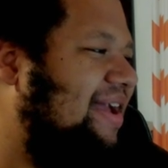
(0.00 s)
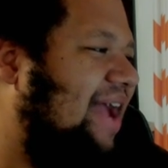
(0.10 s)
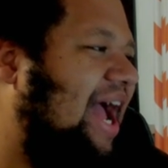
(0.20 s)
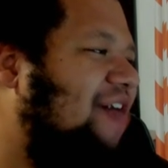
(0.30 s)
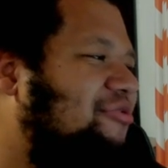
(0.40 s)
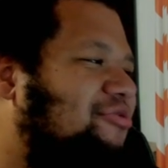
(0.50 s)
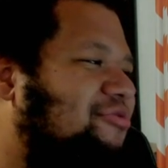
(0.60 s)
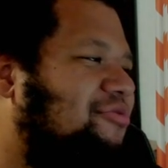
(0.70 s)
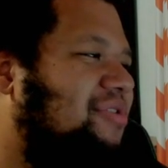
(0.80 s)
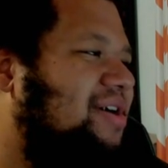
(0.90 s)

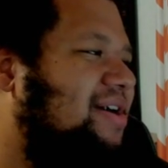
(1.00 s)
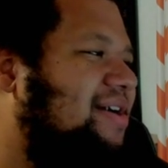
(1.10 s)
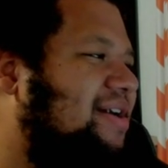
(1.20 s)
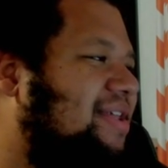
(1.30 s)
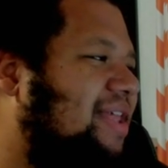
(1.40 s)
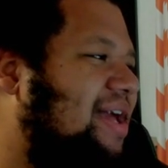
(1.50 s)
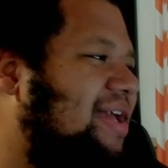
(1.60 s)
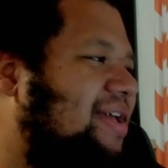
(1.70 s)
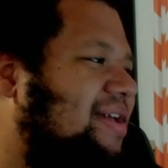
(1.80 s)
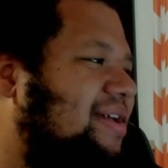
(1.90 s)
how? Like,
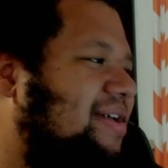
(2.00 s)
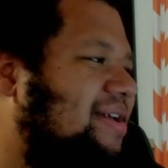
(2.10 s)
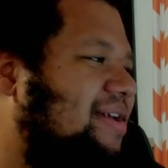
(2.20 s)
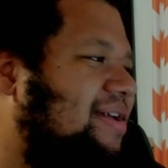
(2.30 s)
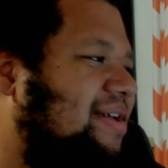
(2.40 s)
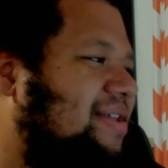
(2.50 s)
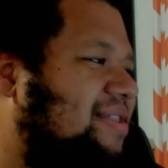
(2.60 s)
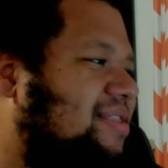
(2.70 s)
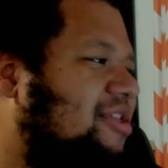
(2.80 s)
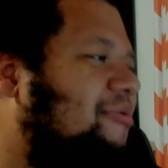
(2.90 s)

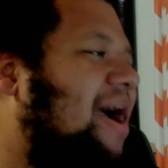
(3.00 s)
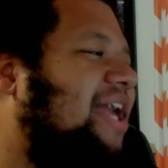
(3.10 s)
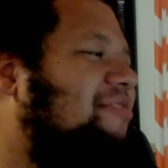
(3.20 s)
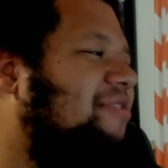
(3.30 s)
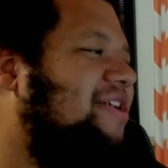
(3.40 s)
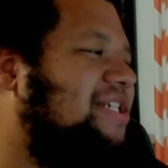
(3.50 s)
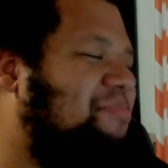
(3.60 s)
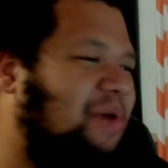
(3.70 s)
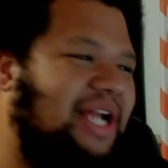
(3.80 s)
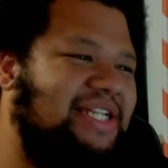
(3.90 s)
the Rock and Roll
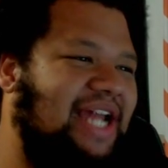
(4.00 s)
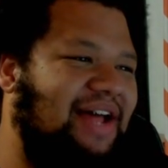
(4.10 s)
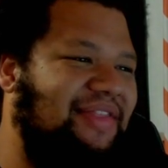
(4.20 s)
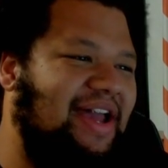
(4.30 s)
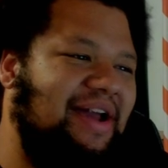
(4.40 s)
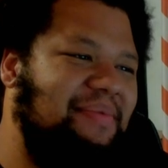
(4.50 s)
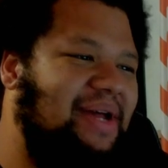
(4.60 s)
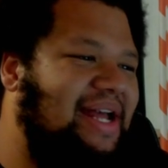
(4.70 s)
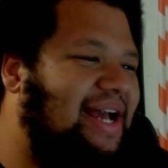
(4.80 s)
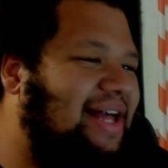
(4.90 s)
Express, yeah, them.
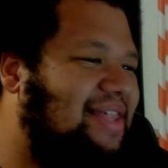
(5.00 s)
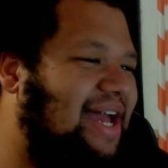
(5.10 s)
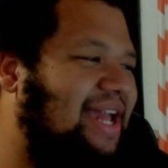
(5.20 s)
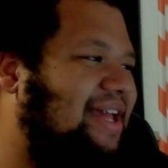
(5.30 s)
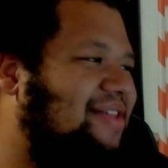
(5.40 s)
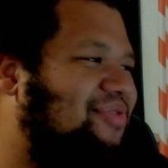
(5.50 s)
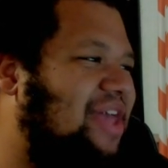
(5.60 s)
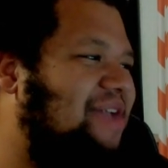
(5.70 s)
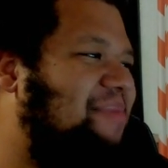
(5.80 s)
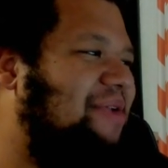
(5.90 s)
Like,
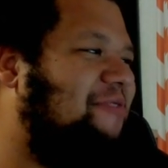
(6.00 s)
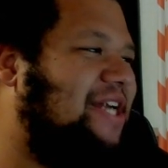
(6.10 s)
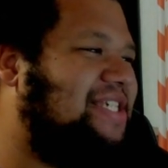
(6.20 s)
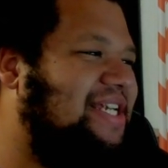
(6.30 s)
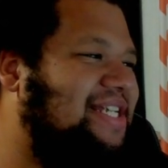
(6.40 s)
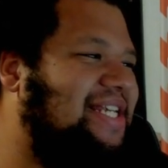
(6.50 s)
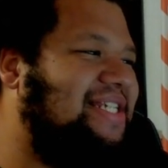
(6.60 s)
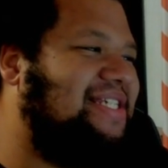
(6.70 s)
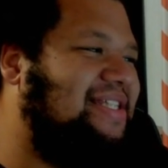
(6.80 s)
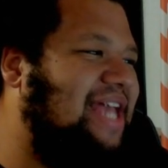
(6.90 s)
they've been
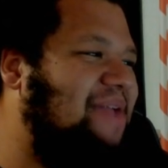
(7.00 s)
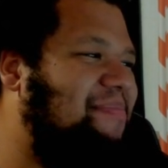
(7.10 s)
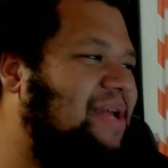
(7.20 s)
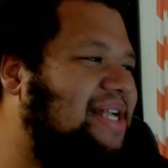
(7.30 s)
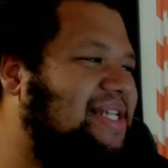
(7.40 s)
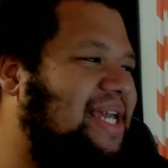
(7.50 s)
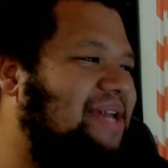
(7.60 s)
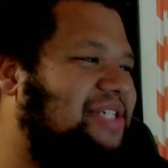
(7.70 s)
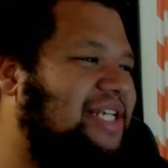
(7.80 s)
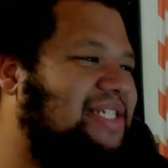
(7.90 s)
a team
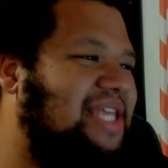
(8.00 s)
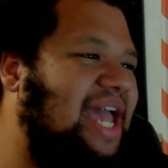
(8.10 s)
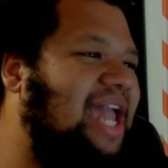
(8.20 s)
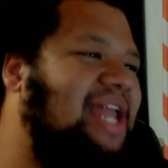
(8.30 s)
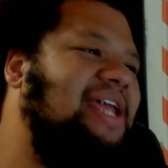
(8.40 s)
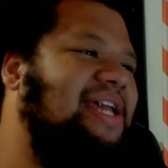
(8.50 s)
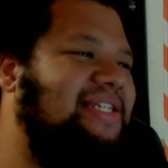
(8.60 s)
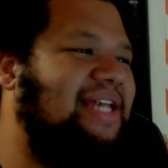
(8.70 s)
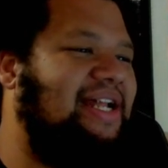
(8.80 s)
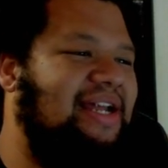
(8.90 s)
since the
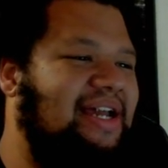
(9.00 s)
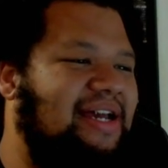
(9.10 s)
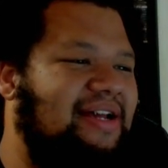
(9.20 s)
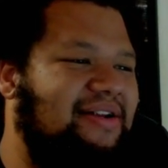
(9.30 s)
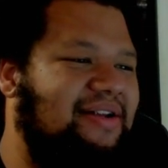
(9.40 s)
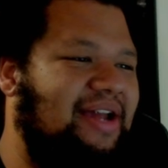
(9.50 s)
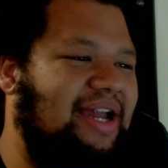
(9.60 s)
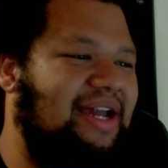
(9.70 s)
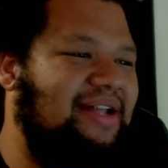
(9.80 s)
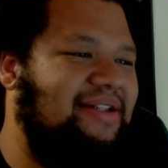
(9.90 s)
80s,
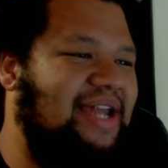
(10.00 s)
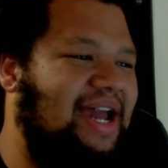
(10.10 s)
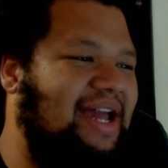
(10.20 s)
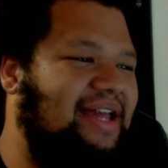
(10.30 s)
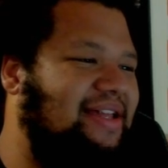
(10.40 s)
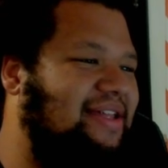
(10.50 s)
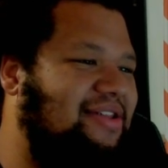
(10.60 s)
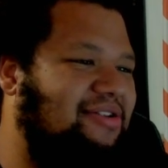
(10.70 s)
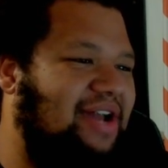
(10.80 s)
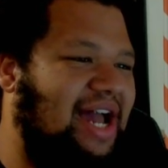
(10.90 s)
and yet
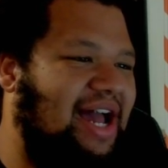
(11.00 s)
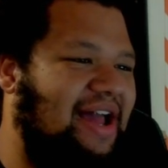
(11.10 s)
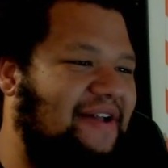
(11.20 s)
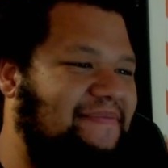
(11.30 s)
you got